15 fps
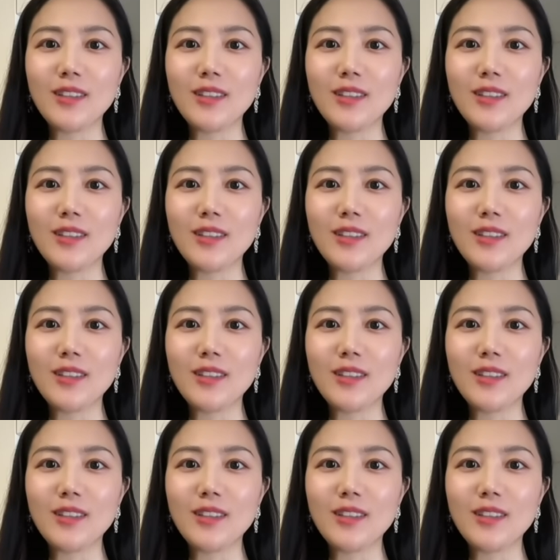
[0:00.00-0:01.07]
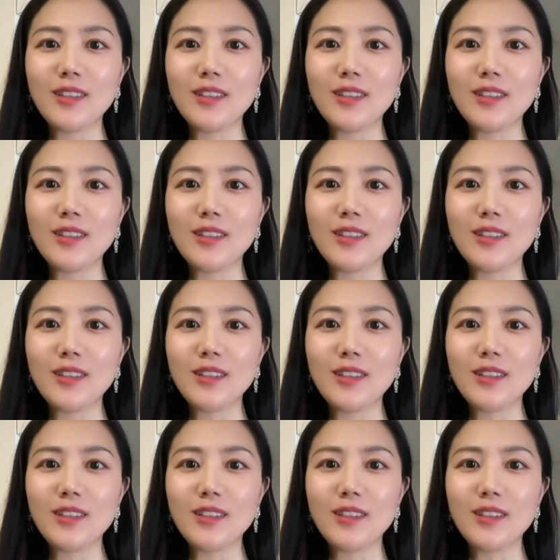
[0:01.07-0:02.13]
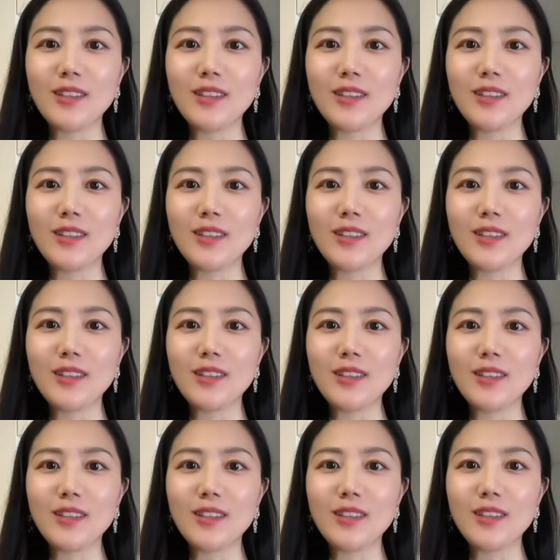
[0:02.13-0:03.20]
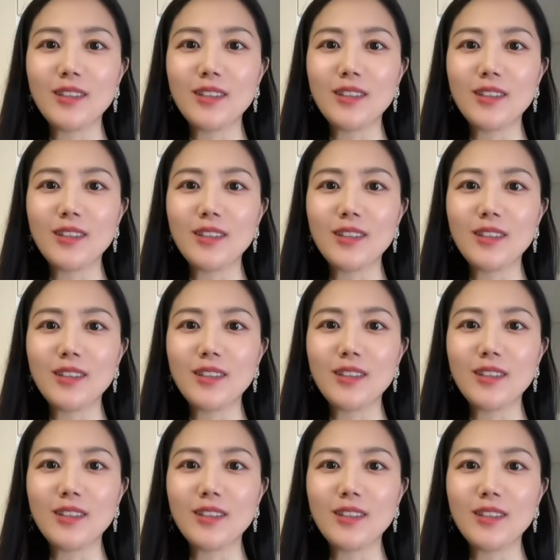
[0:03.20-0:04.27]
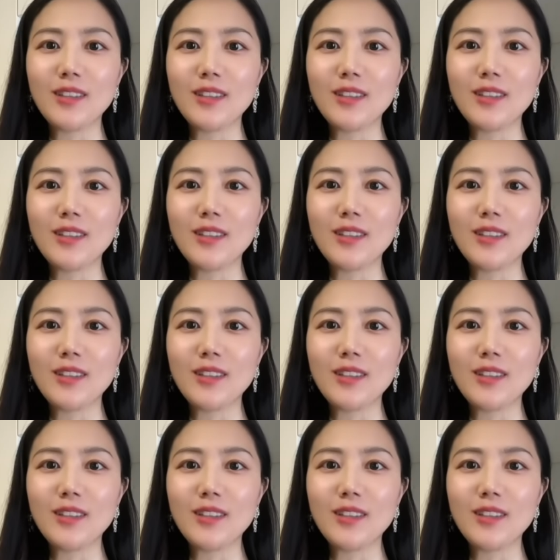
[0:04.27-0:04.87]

[no speech]